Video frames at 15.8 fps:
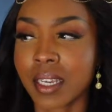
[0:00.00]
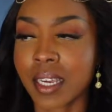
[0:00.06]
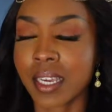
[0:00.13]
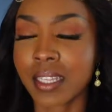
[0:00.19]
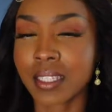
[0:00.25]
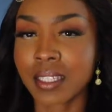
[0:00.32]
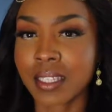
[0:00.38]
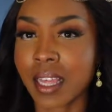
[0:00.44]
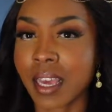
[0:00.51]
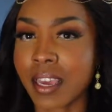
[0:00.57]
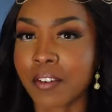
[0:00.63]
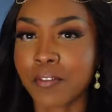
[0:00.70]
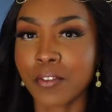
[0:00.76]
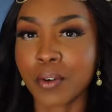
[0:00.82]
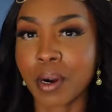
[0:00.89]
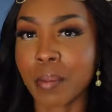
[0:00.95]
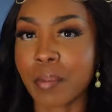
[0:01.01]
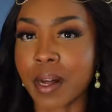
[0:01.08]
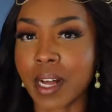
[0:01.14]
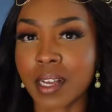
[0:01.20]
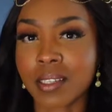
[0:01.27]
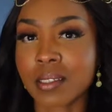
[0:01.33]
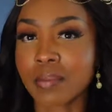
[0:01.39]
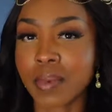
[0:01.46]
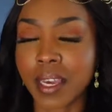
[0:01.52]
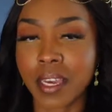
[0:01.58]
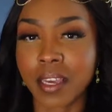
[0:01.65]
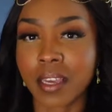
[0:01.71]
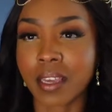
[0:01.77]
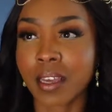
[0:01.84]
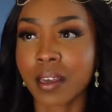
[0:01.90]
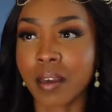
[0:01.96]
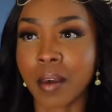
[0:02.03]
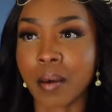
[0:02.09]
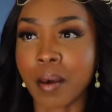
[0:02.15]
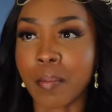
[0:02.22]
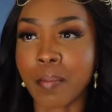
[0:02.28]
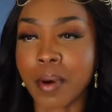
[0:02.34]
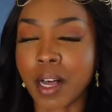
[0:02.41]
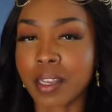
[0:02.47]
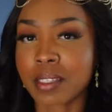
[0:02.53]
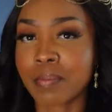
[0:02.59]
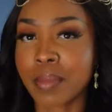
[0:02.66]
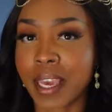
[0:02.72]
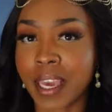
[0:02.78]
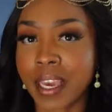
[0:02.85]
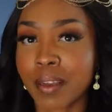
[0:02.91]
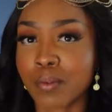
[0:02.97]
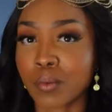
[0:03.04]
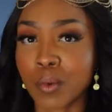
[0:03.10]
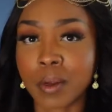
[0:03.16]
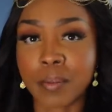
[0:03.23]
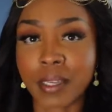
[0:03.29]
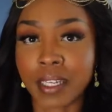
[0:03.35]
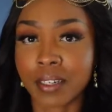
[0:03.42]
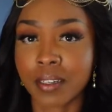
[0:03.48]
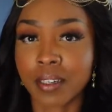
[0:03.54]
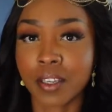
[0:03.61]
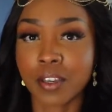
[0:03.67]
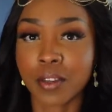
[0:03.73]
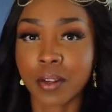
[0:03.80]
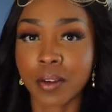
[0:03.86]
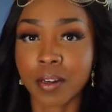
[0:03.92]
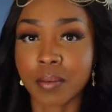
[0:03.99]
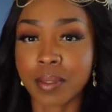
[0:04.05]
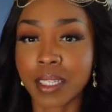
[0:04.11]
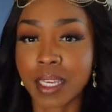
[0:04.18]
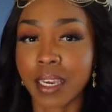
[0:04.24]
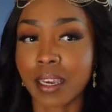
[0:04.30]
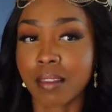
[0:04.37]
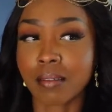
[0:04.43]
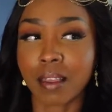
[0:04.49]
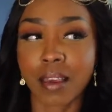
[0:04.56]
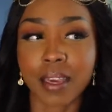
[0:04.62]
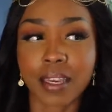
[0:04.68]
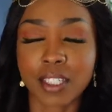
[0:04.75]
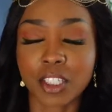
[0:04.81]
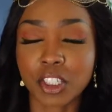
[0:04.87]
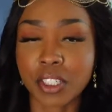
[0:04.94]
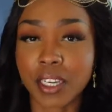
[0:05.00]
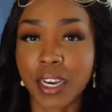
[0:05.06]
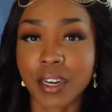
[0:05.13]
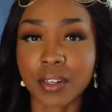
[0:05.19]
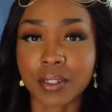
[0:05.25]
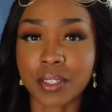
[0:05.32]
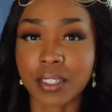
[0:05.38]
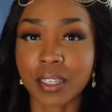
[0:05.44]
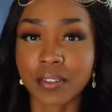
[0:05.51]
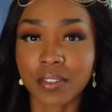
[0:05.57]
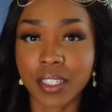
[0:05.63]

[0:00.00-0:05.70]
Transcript: it's like for a boss bad a, a boss bad woman you know what i'm saying like she got her stuff